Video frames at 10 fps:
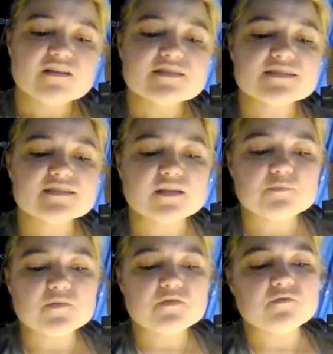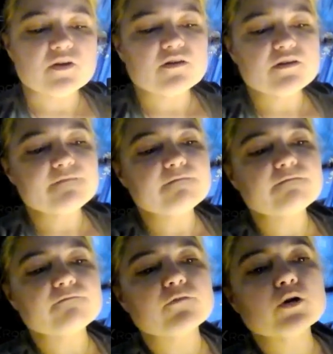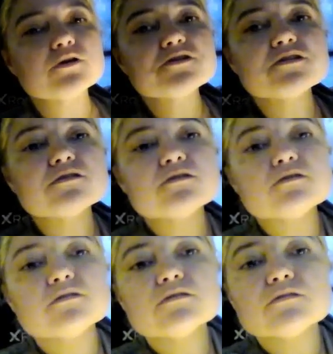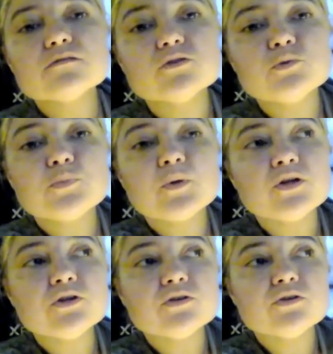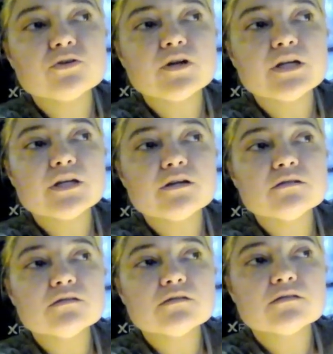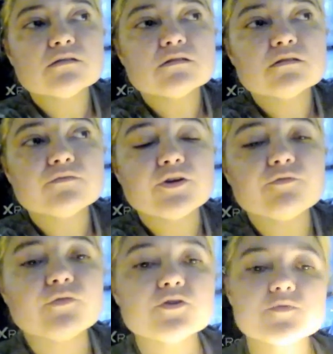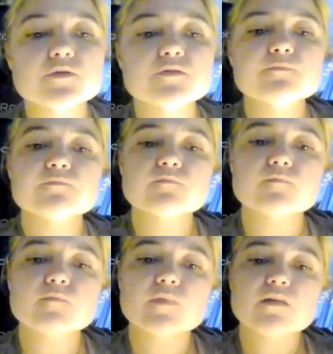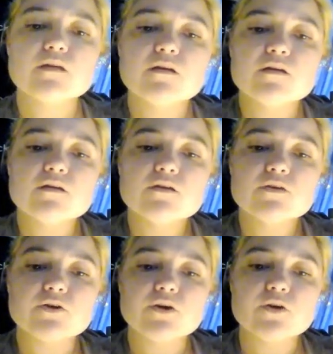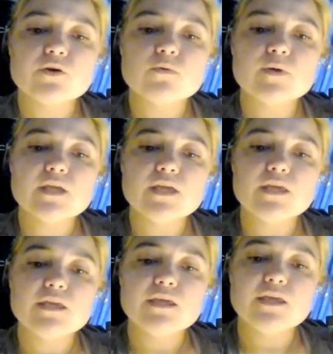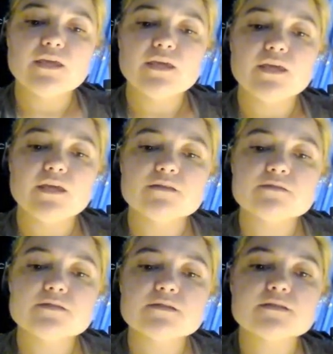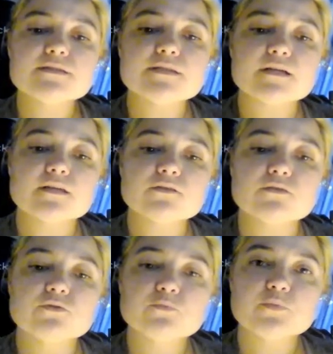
Skip the very first loop on your hook right here. Very first one. You're going to go into the second loop,